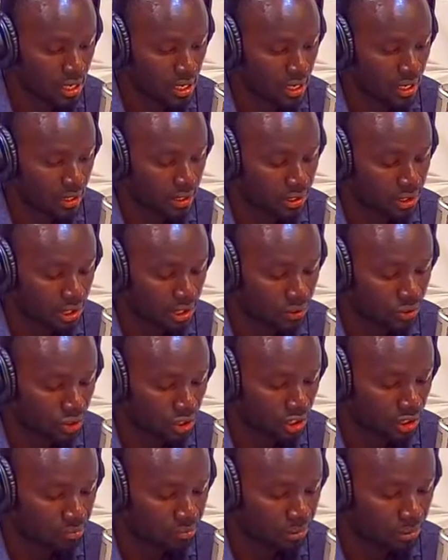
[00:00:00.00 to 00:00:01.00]
The South
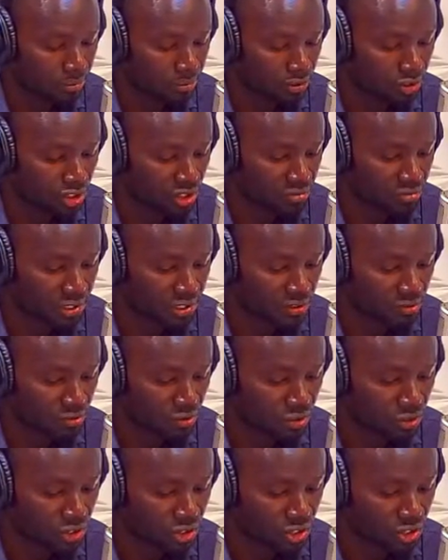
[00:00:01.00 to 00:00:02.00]
Sudan People's Defense
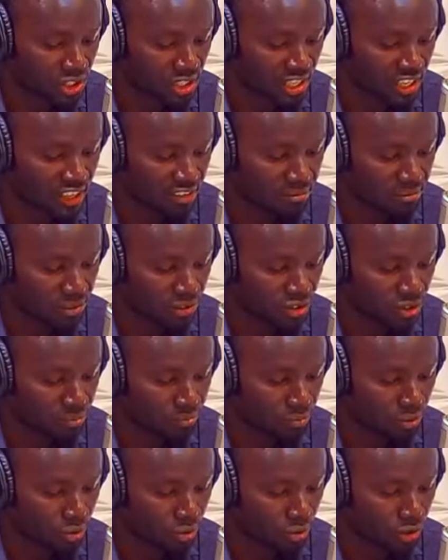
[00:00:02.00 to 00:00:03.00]
Forces have been
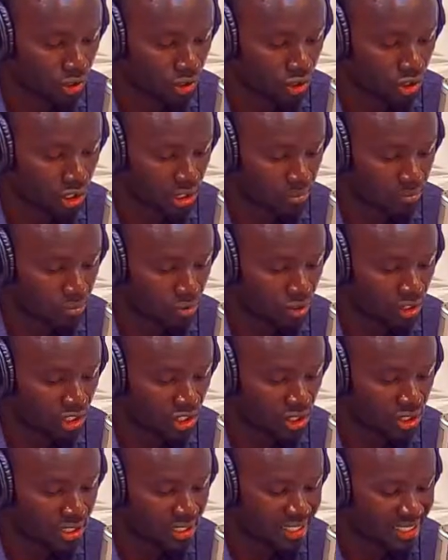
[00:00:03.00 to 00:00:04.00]
deployed to support
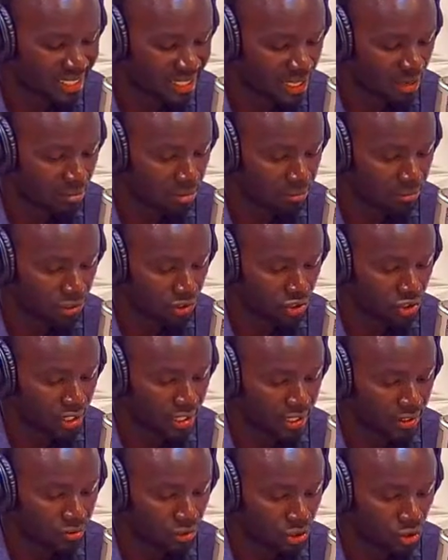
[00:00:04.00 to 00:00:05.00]
this disarmament
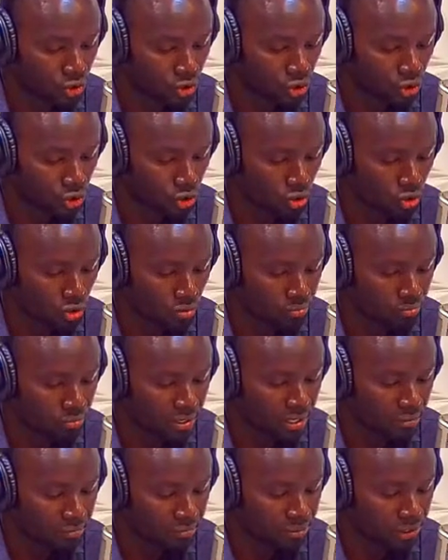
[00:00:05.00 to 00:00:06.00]
and restore
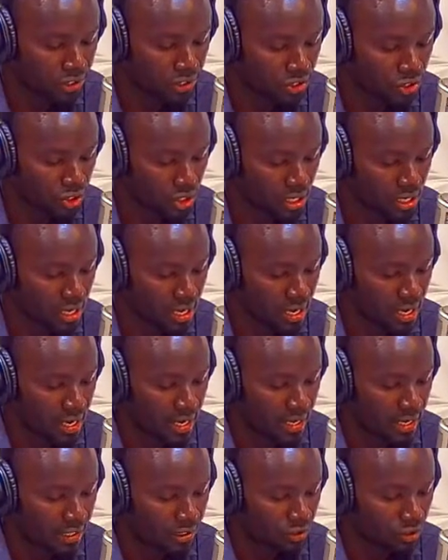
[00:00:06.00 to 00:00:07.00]
peace.
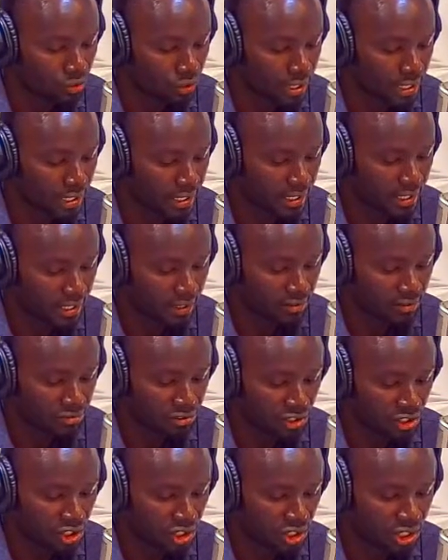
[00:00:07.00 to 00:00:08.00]
Cult raiding and
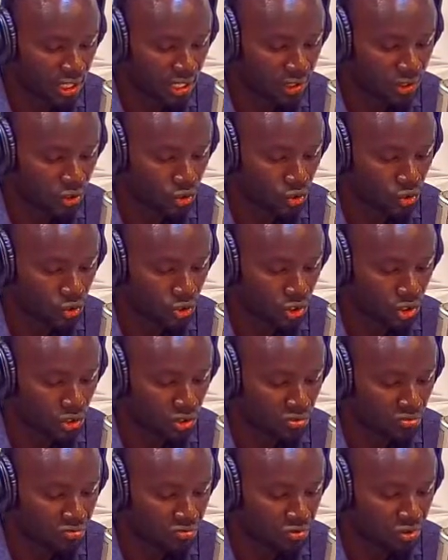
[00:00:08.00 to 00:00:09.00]
revenge attacks continue
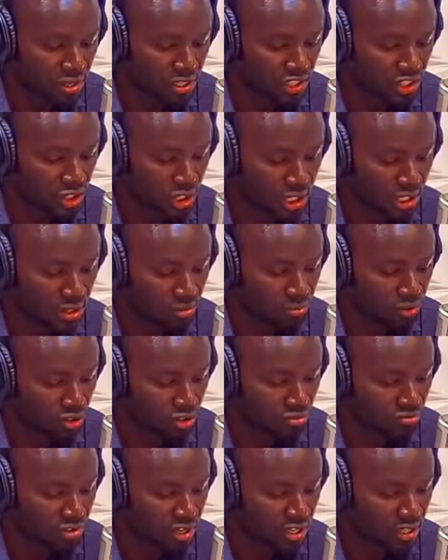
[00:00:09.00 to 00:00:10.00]
to fuel
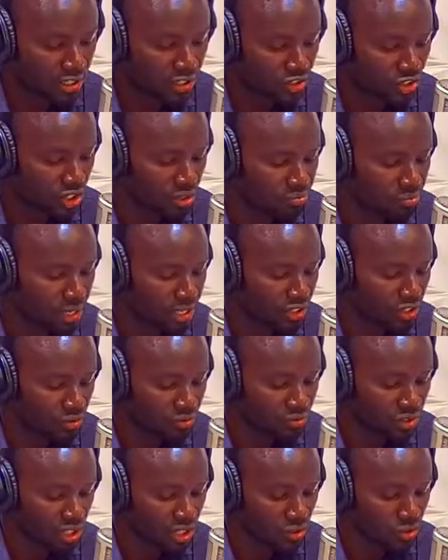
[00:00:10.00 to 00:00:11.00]
intercommunal violence in parts of
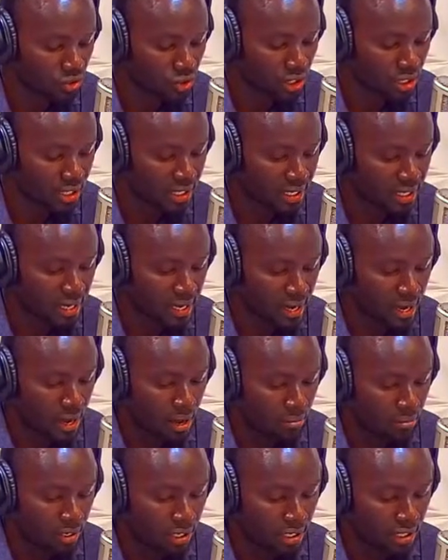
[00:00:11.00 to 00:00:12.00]
South Sudan,
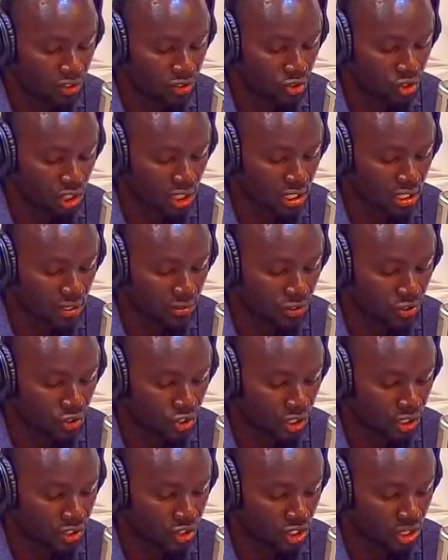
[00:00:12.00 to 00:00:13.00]
making
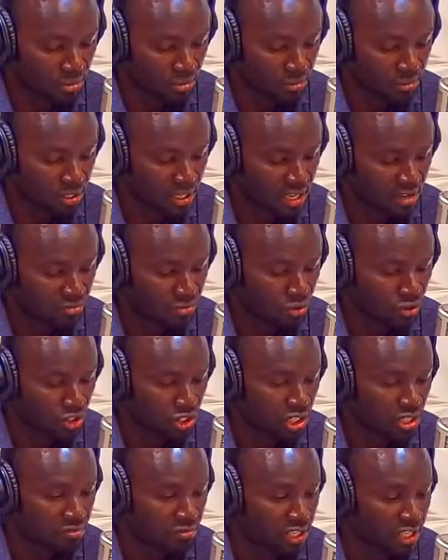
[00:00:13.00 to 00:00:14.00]
security and disarmament efforts
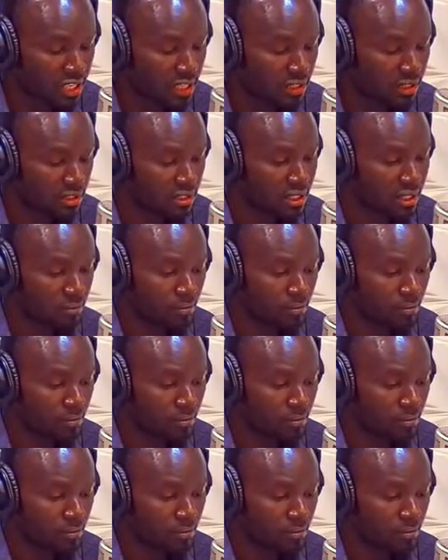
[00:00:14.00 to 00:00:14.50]
difficult.